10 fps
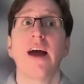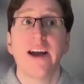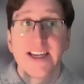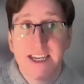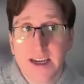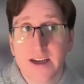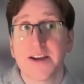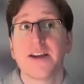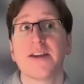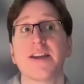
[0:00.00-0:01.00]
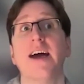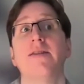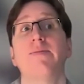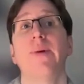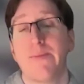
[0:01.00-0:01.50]
ideas
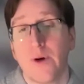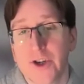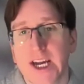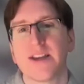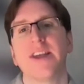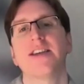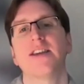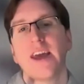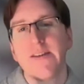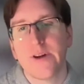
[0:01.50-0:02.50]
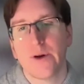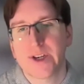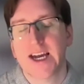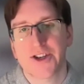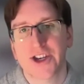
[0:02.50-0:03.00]
and pet projects and things that they feel
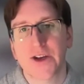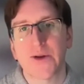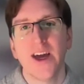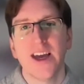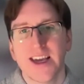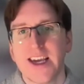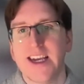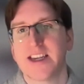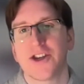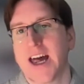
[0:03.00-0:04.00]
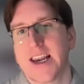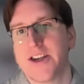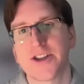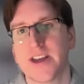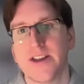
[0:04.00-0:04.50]
attached to is a
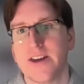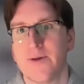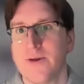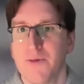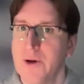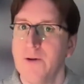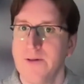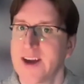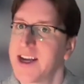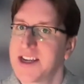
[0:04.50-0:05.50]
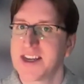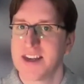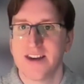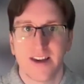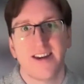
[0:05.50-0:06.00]
challenge that we all face,
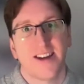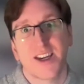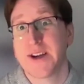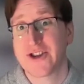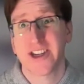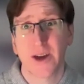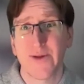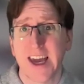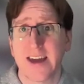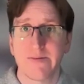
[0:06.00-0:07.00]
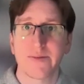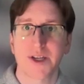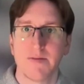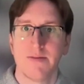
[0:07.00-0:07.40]
and especially so in games.